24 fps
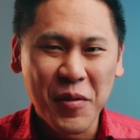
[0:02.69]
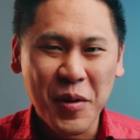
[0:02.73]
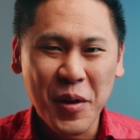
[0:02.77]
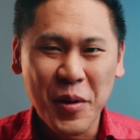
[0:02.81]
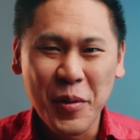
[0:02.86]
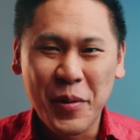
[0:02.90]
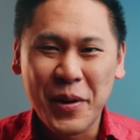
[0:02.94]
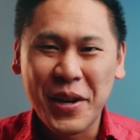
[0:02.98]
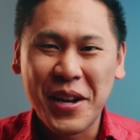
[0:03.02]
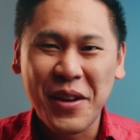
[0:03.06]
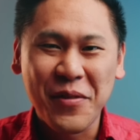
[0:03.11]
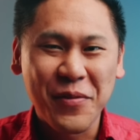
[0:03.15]
we
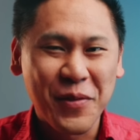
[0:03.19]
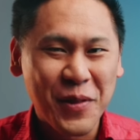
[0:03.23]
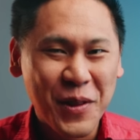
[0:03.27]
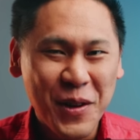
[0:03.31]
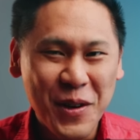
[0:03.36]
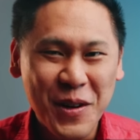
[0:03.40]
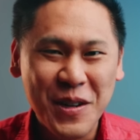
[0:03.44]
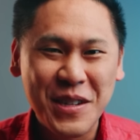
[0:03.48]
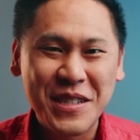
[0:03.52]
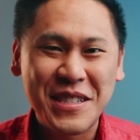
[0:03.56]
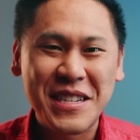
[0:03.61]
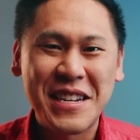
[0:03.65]
would have
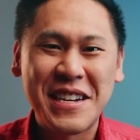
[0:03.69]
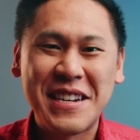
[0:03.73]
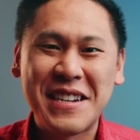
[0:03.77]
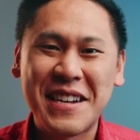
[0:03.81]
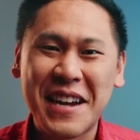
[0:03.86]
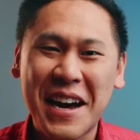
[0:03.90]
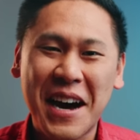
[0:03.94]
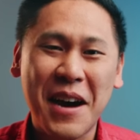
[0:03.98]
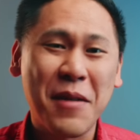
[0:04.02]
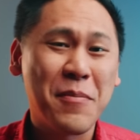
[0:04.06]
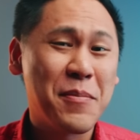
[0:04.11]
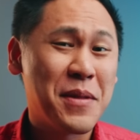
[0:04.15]
learned to
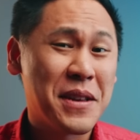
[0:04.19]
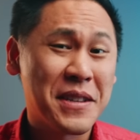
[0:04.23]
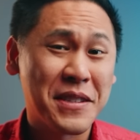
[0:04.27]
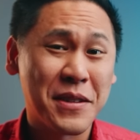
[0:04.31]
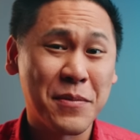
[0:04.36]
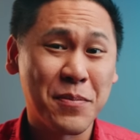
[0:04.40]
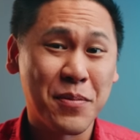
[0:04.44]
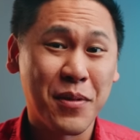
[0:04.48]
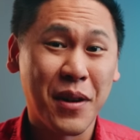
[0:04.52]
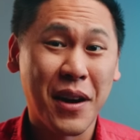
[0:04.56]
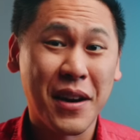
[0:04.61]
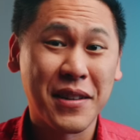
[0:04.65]
not be
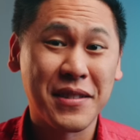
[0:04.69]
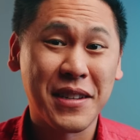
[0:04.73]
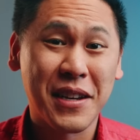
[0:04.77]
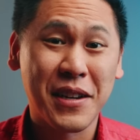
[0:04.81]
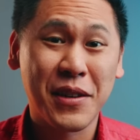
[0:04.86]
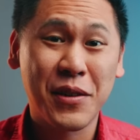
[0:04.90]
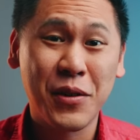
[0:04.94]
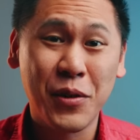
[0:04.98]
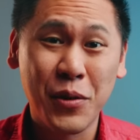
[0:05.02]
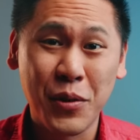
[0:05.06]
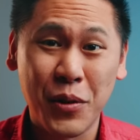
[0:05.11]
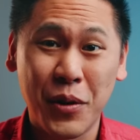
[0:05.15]
surprised
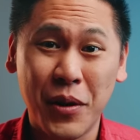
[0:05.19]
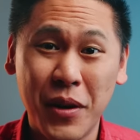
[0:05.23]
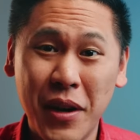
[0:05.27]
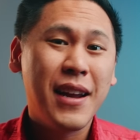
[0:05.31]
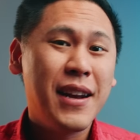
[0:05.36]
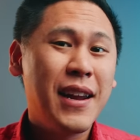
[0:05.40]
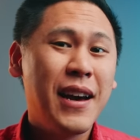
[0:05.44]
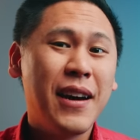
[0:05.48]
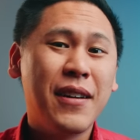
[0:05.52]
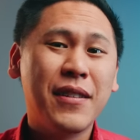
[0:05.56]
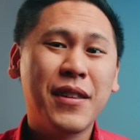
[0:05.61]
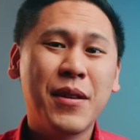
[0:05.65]
at Google
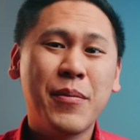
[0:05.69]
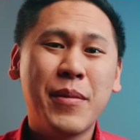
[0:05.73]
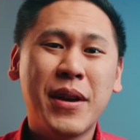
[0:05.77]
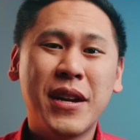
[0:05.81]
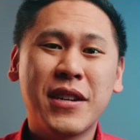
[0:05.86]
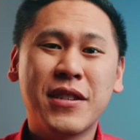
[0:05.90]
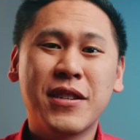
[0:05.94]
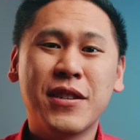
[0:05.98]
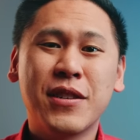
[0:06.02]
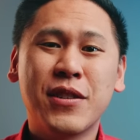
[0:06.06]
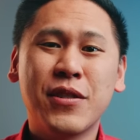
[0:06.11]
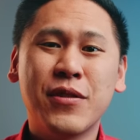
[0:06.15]
and how they
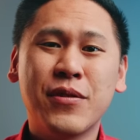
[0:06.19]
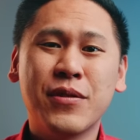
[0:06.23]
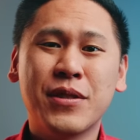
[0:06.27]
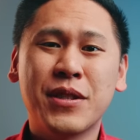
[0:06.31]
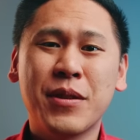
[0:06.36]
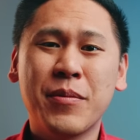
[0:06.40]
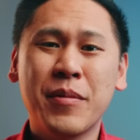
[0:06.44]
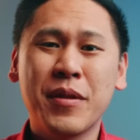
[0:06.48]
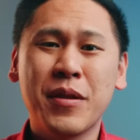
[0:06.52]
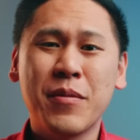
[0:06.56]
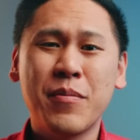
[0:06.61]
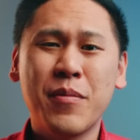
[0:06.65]
managed to do
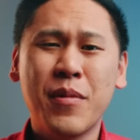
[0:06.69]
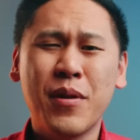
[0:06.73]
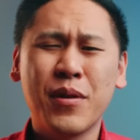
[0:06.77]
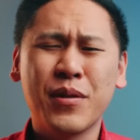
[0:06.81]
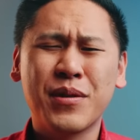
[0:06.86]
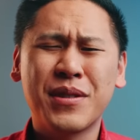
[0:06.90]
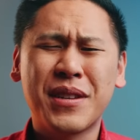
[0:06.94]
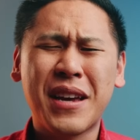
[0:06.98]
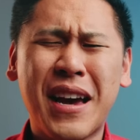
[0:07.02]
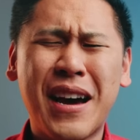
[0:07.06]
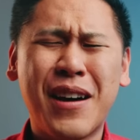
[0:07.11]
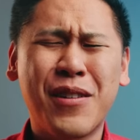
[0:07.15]
some of the
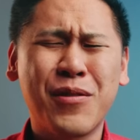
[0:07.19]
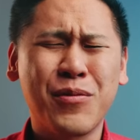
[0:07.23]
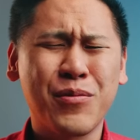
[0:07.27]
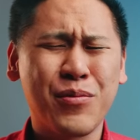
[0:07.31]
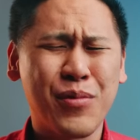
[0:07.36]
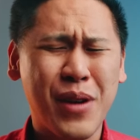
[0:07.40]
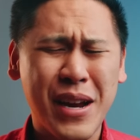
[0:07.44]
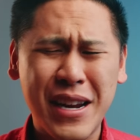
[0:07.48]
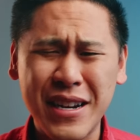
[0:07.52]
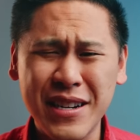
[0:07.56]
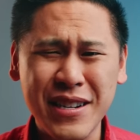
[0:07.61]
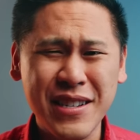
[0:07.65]
most
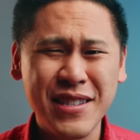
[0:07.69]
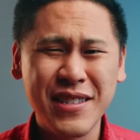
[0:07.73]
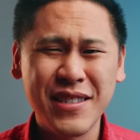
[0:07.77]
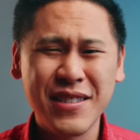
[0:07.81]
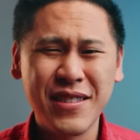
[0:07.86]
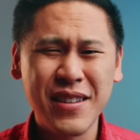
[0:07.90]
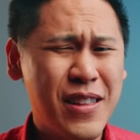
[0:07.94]
outrageous,